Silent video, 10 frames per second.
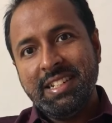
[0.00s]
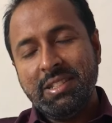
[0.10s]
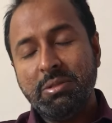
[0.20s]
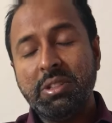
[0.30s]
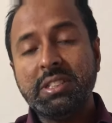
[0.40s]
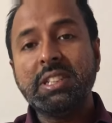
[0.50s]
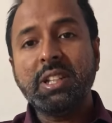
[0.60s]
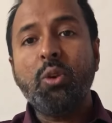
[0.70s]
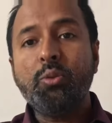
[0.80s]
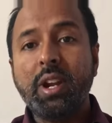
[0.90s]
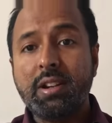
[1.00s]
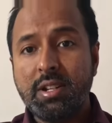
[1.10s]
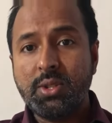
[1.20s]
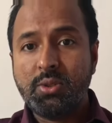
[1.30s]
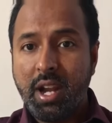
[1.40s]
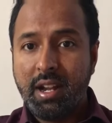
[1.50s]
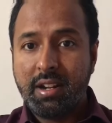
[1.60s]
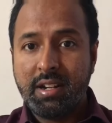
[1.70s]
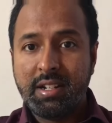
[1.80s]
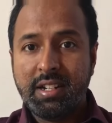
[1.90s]
So this is how we
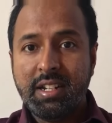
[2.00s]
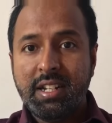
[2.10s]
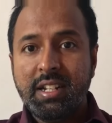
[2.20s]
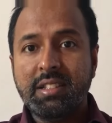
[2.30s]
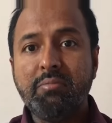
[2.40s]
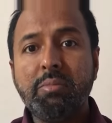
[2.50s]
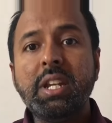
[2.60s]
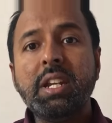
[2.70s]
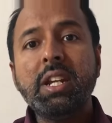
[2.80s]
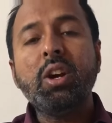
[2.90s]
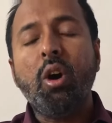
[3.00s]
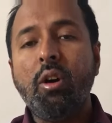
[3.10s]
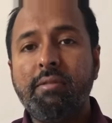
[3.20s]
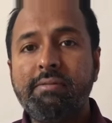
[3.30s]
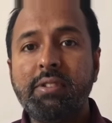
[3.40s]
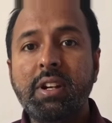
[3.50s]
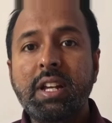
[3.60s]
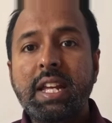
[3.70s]
understand the meaning of